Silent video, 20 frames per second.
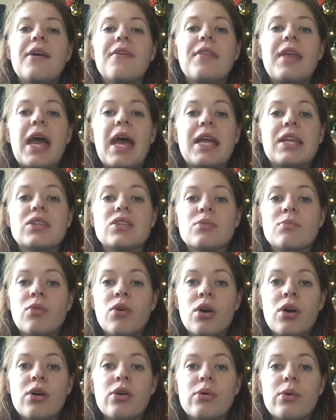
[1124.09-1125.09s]
Then
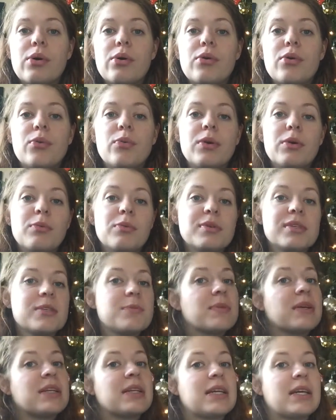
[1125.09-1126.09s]
tomorrow we will be
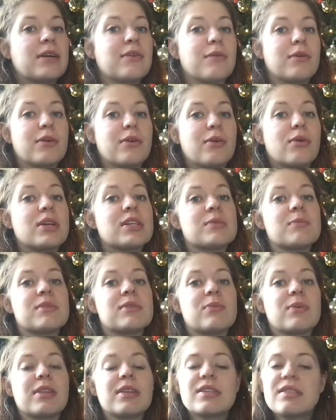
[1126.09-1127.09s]
spending
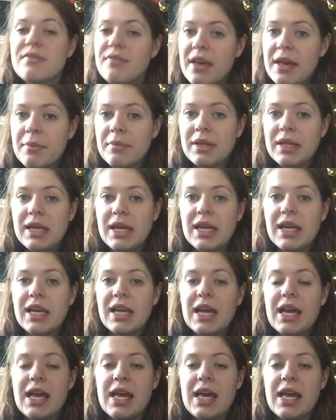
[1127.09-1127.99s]
Christmas with his family,